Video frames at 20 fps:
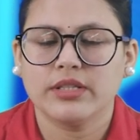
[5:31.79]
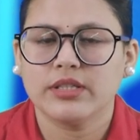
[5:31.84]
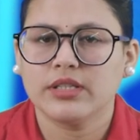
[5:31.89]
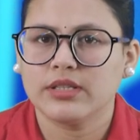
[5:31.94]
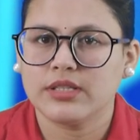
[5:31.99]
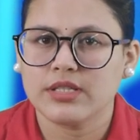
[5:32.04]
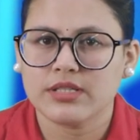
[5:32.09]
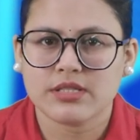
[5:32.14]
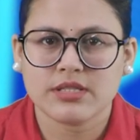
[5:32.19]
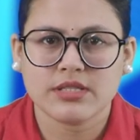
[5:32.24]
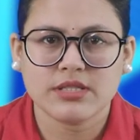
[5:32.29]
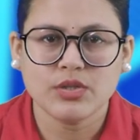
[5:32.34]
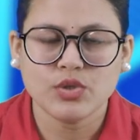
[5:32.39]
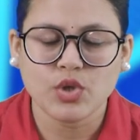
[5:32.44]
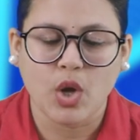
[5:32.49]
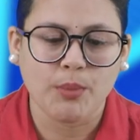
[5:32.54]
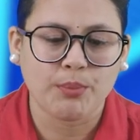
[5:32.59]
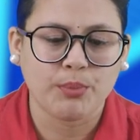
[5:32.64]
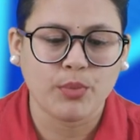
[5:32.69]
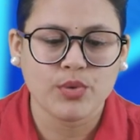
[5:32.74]
this is the
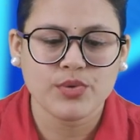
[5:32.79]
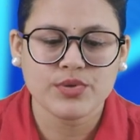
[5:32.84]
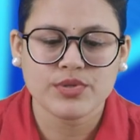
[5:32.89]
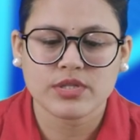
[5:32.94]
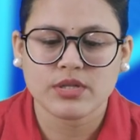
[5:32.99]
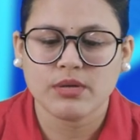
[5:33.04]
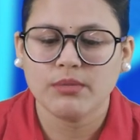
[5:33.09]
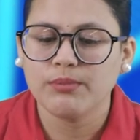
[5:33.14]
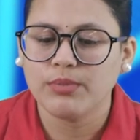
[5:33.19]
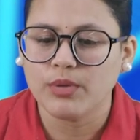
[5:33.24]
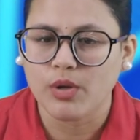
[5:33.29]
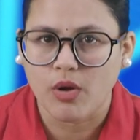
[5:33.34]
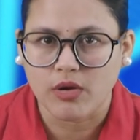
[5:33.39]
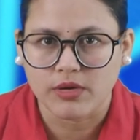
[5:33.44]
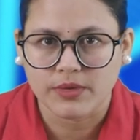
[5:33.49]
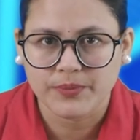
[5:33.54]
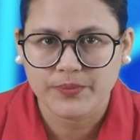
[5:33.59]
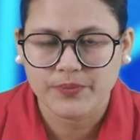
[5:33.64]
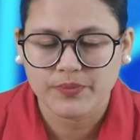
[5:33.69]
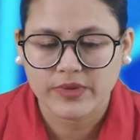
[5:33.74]
topmost
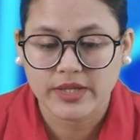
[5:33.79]
block.